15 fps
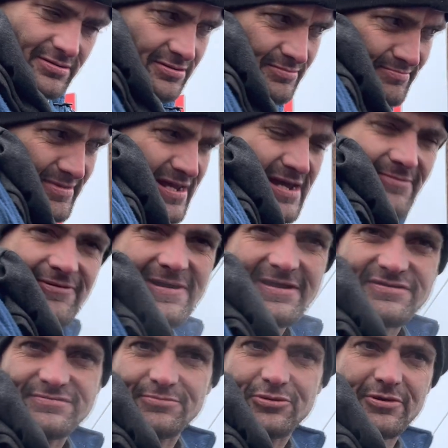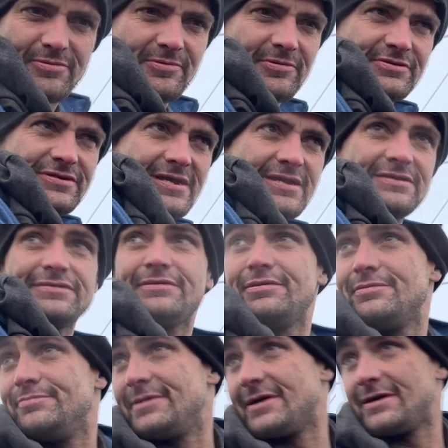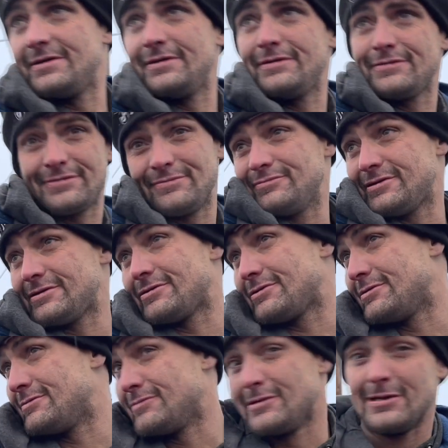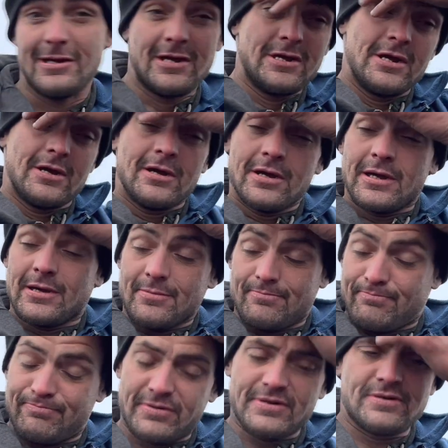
may have had some criminal intent behind it. I don't know. But